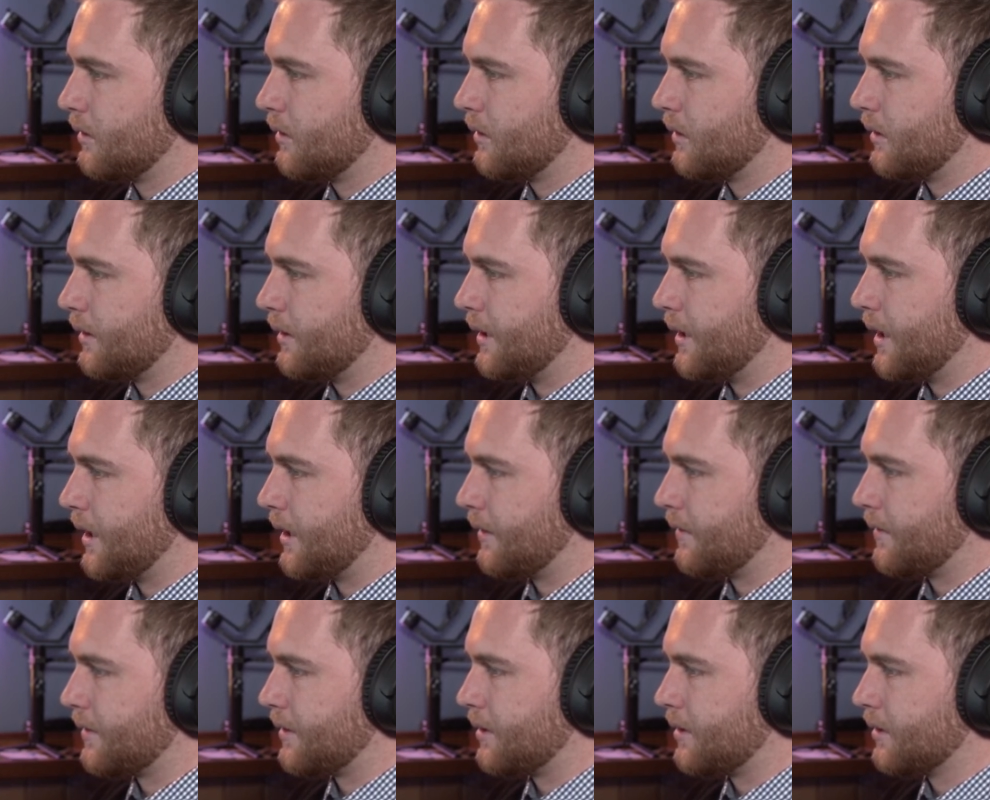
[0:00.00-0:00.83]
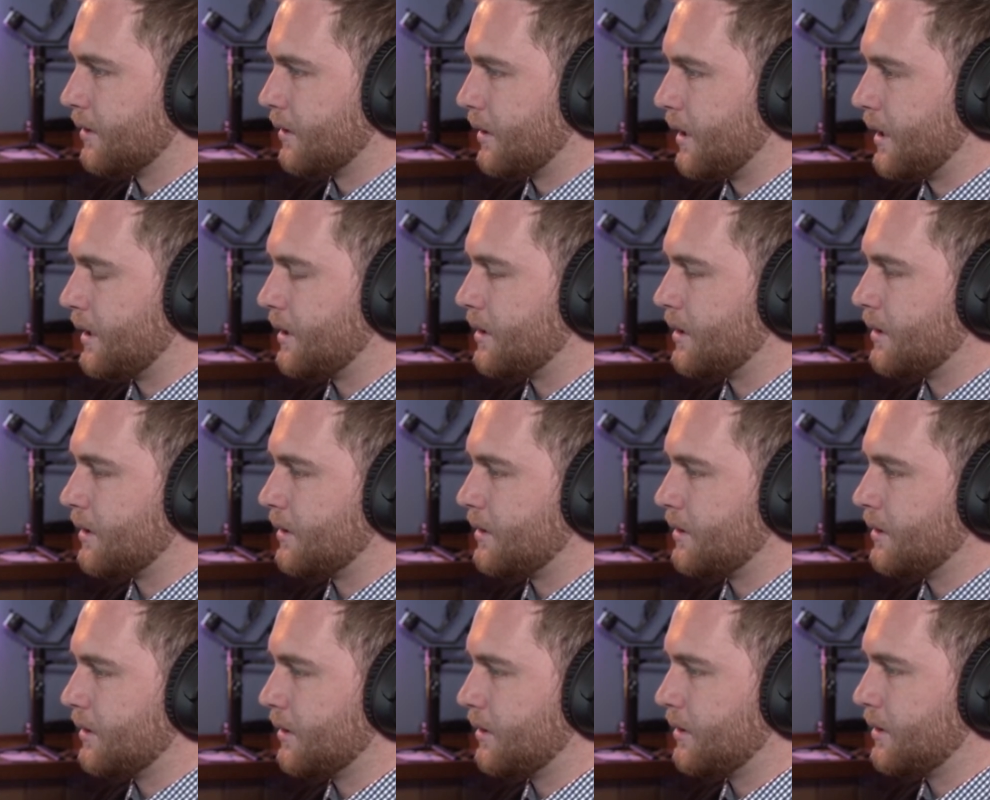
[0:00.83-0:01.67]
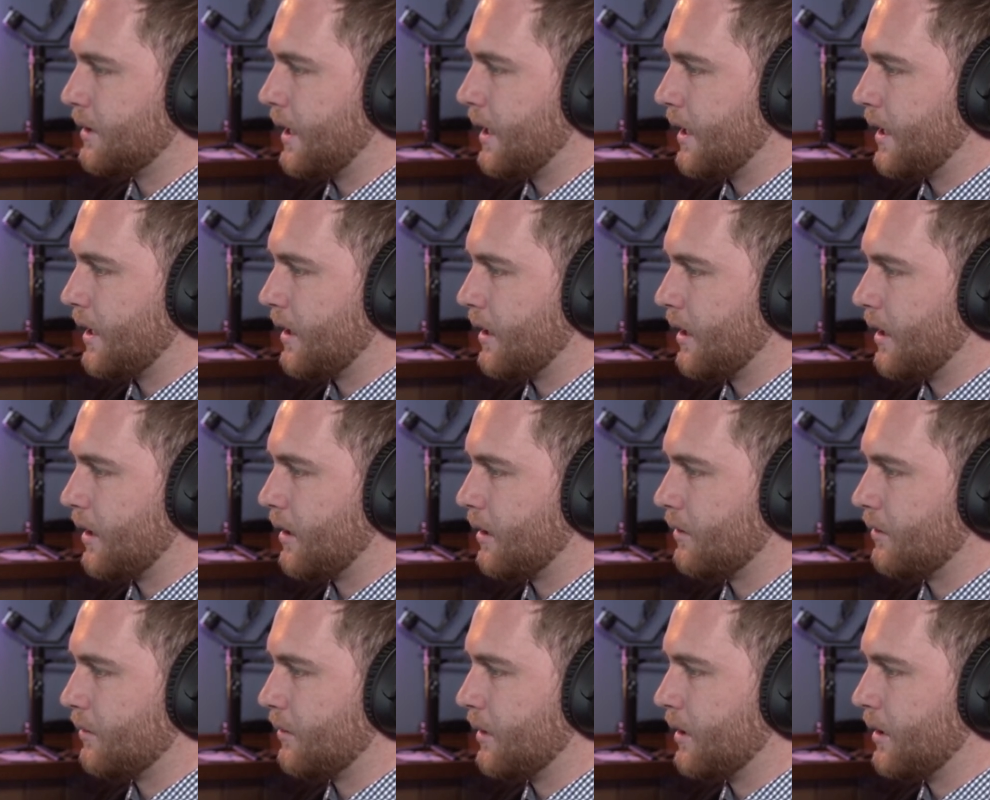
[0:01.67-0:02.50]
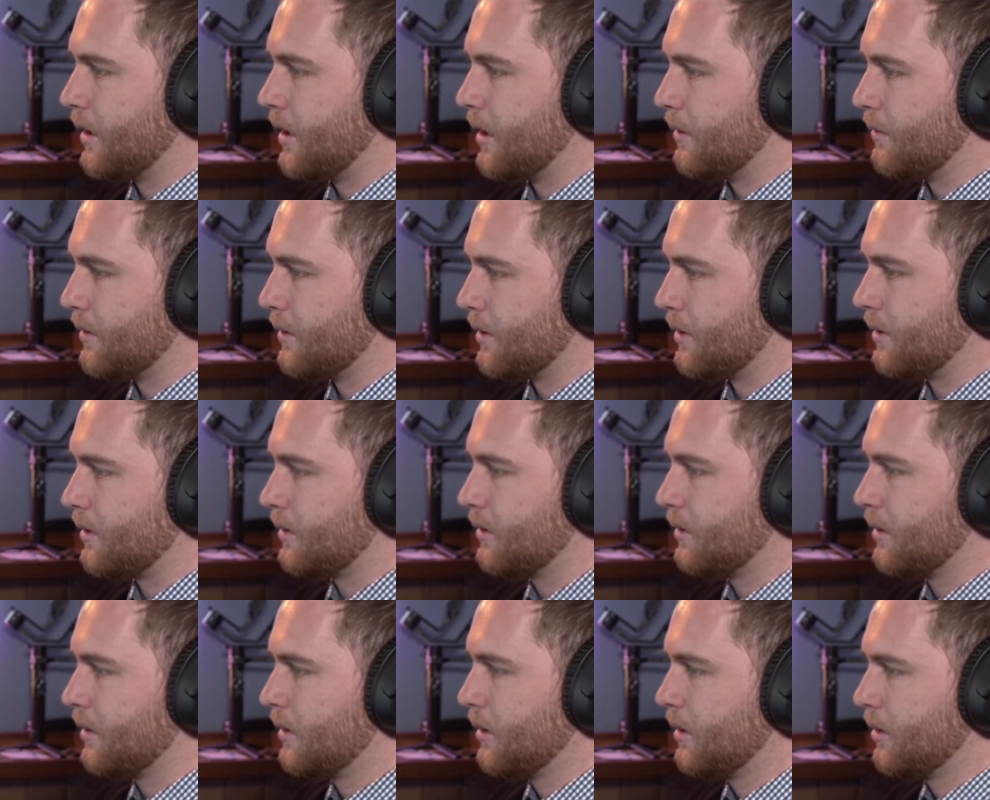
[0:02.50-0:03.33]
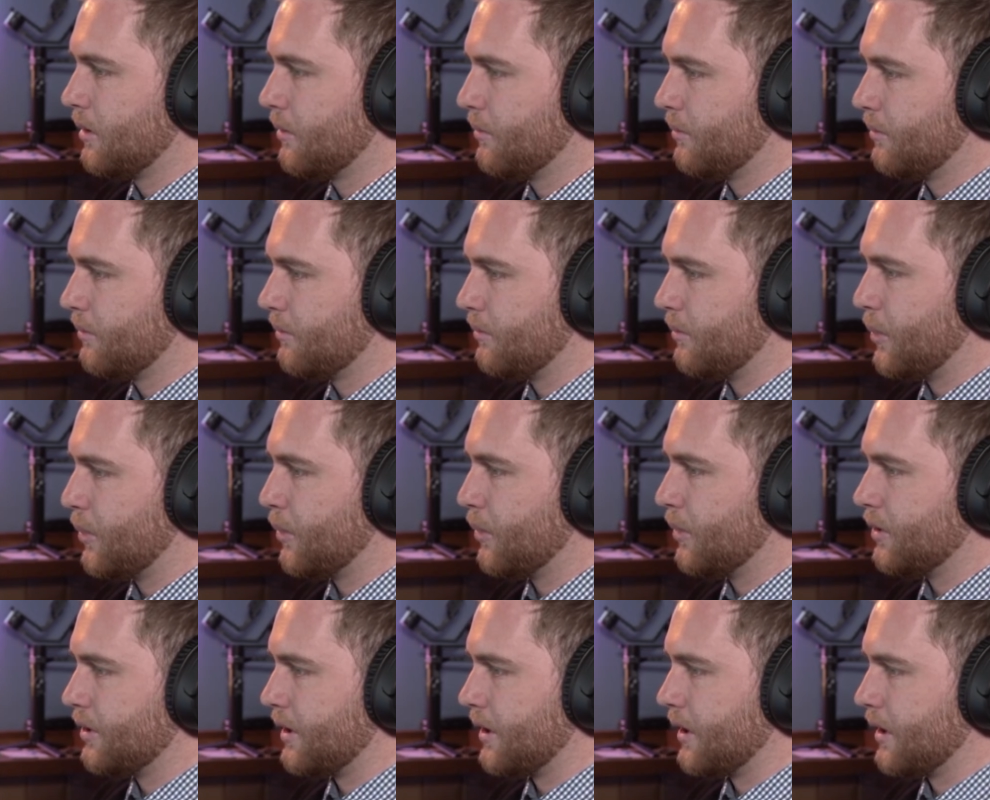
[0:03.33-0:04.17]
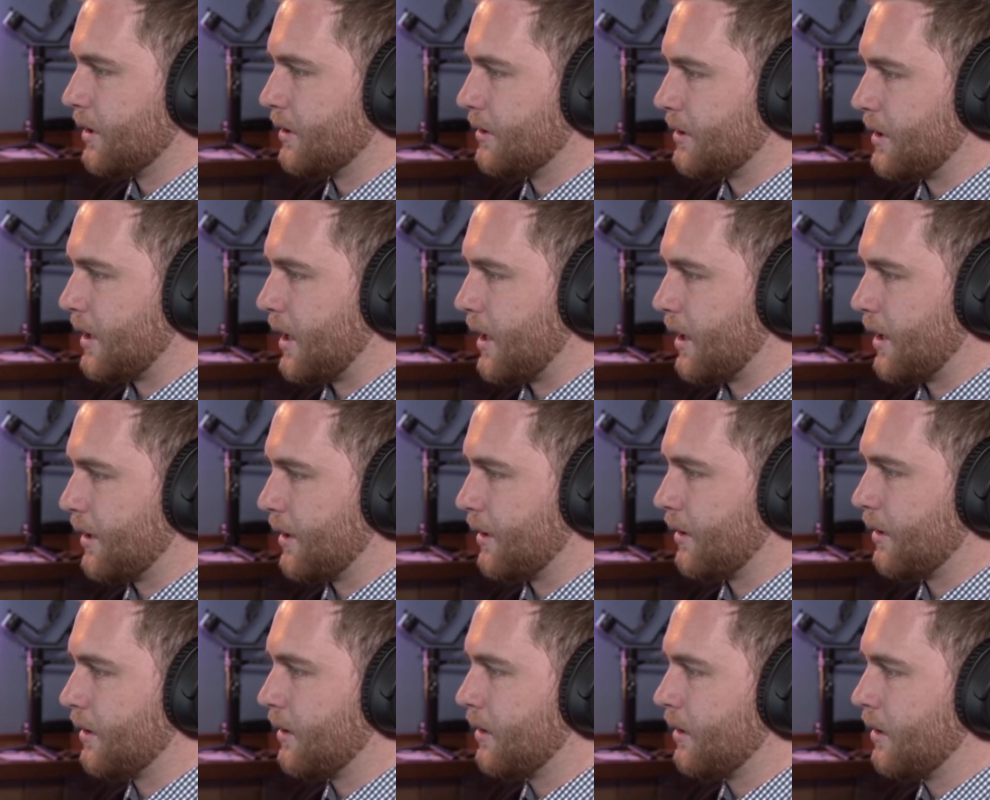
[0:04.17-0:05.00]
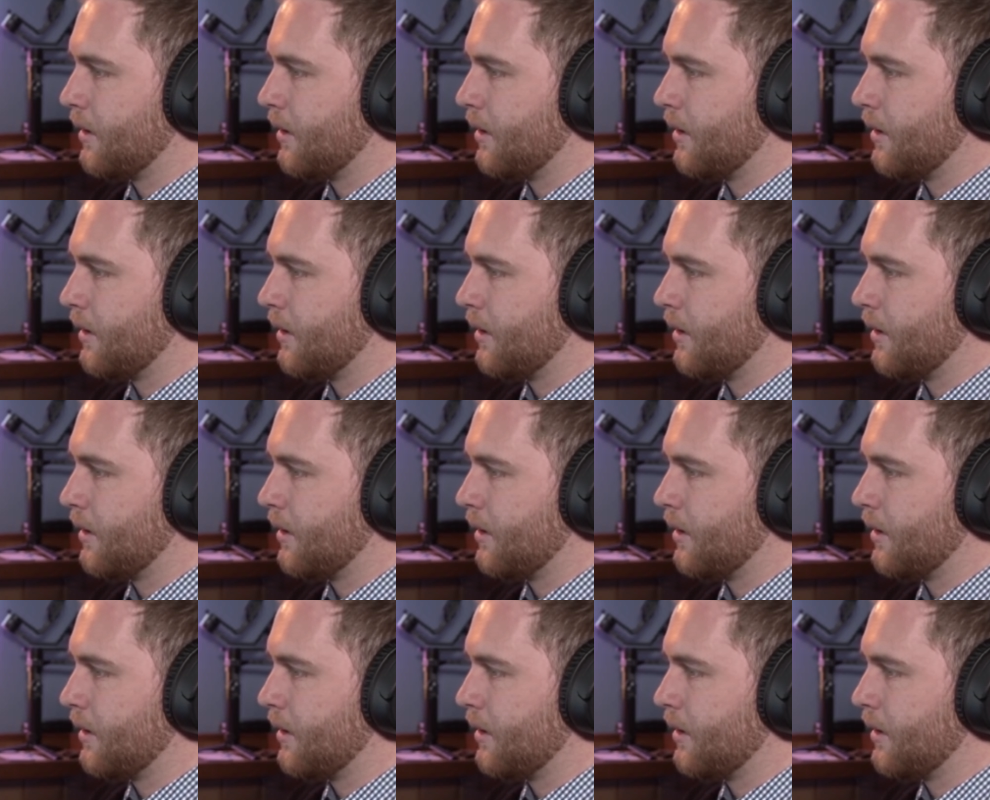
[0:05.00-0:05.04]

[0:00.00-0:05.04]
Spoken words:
Yeah, for sure. They did just take it out when he was pausing his hand.